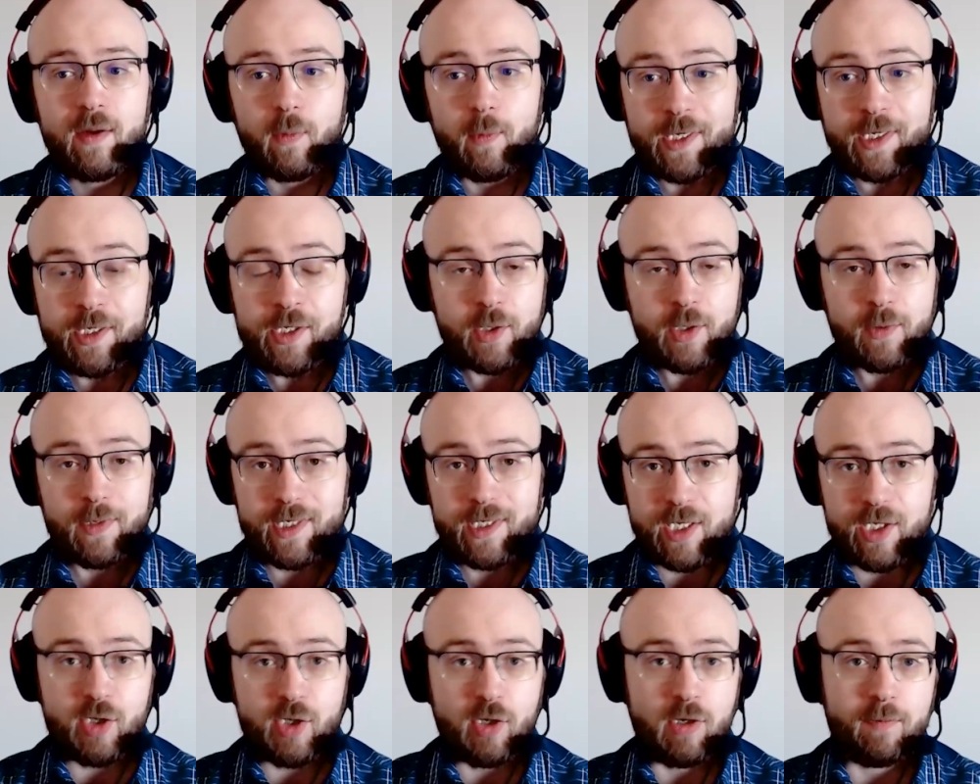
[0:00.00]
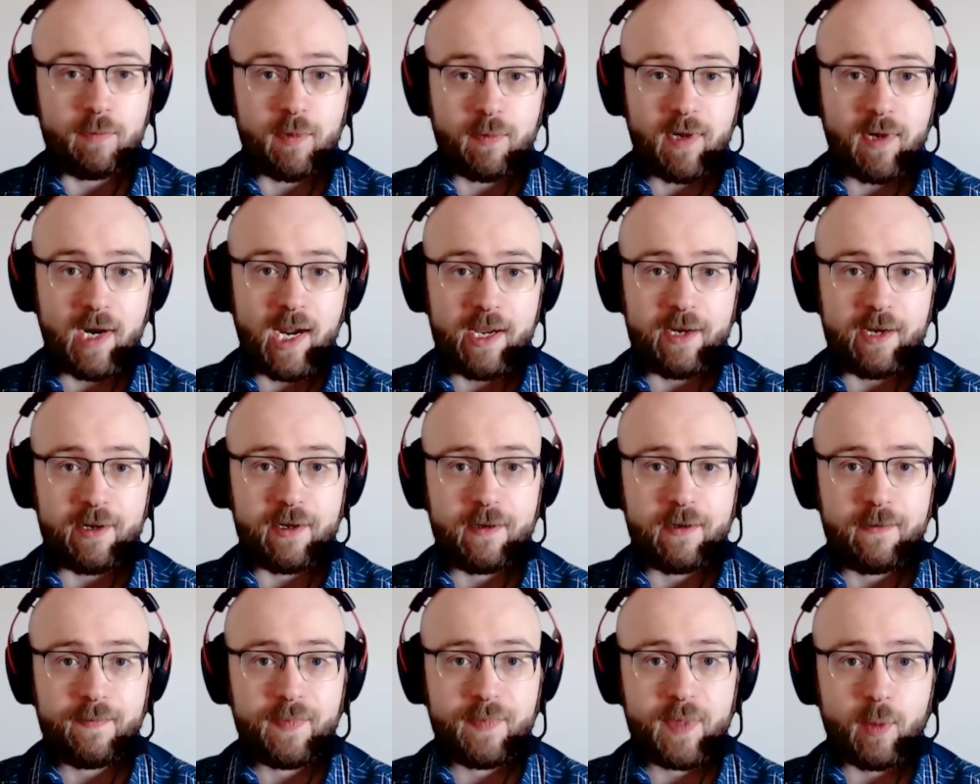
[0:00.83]
register as a sole
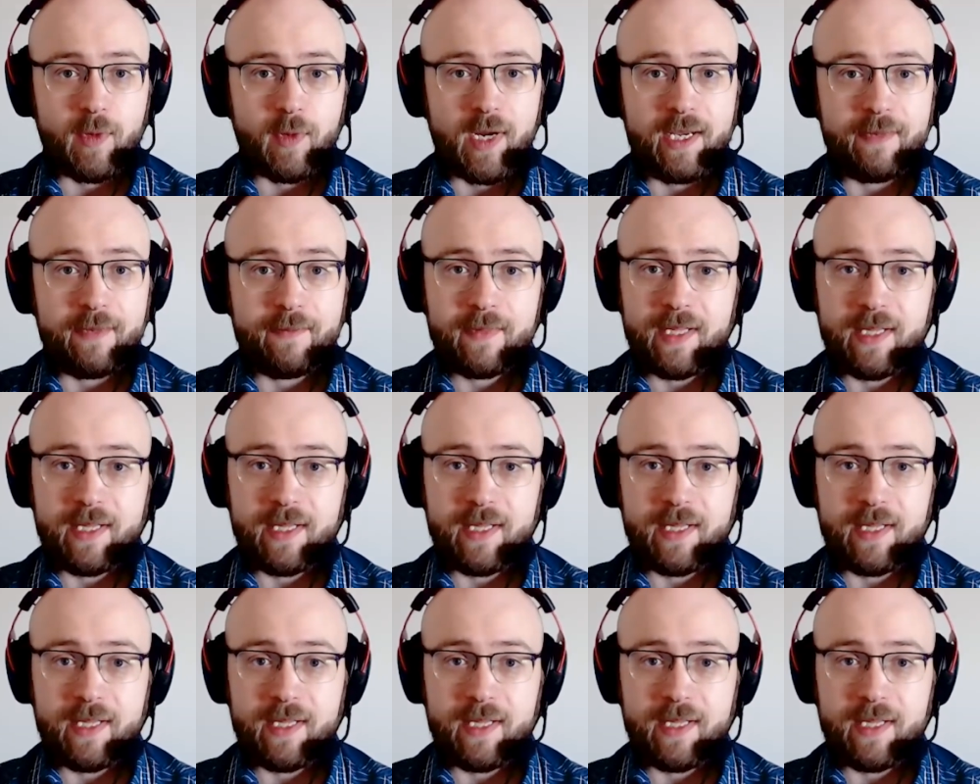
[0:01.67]
proprietor, right?